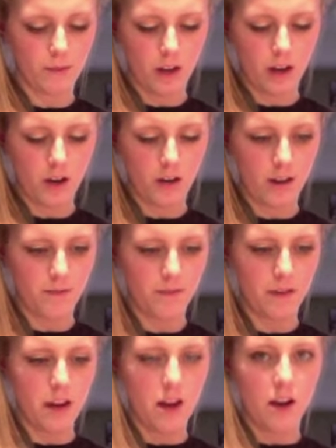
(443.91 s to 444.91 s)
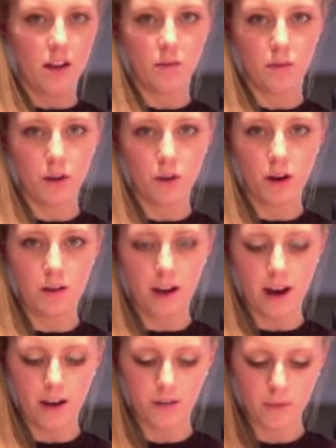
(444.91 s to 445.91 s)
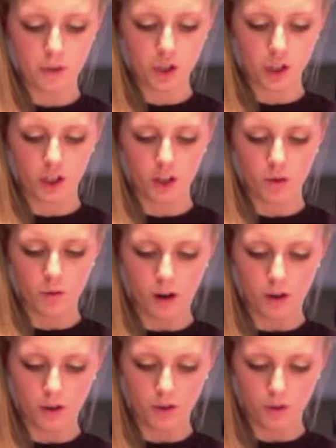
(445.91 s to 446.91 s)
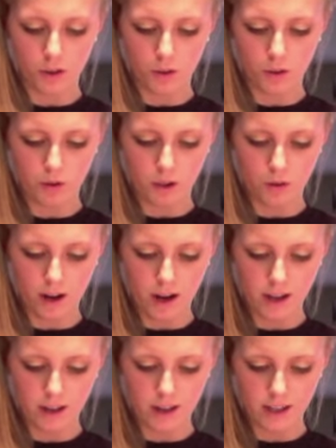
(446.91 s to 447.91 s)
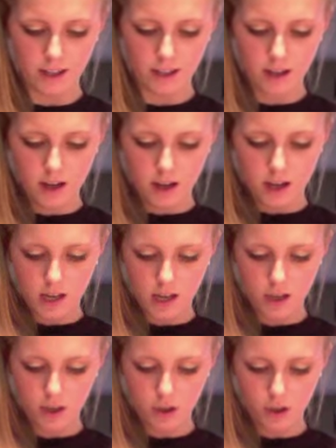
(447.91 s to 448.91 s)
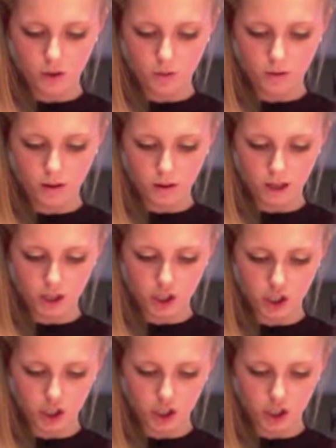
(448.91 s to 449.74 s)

Okay. And when you have a ½ cup of sugar, you are also just going to add that into the mixture.